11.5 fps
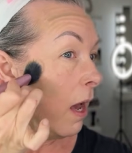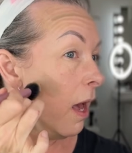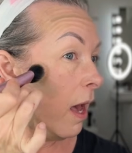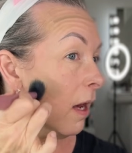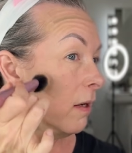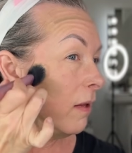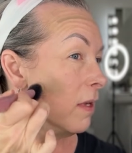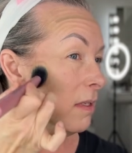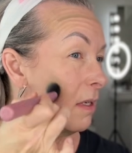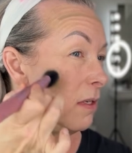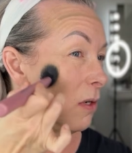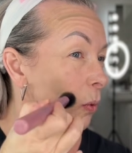And
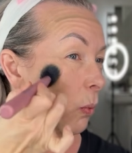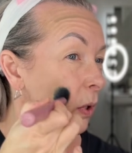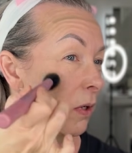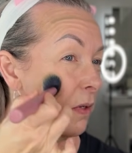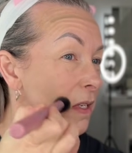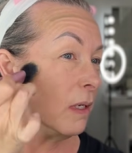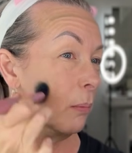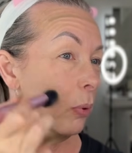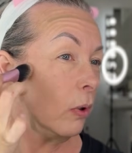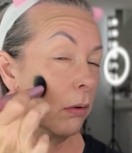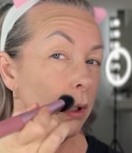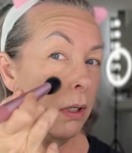this is a real
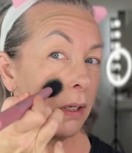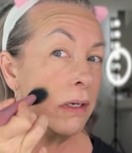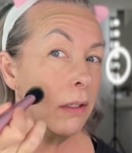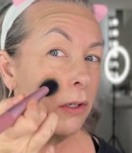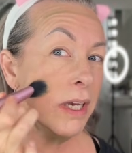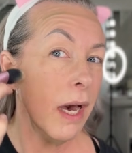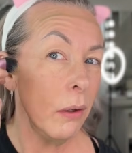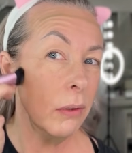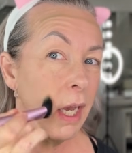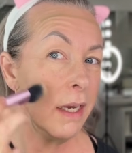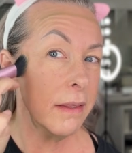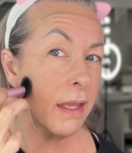simple, look how
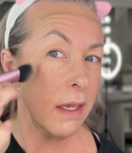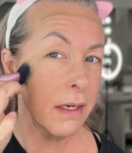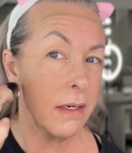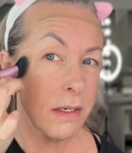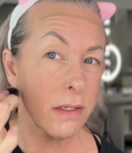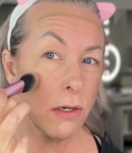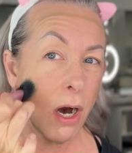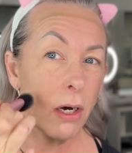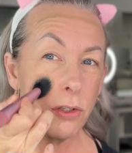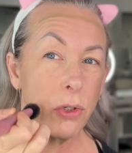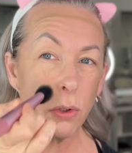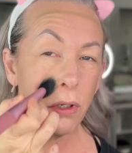light that is,
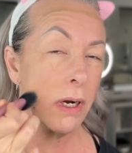contour.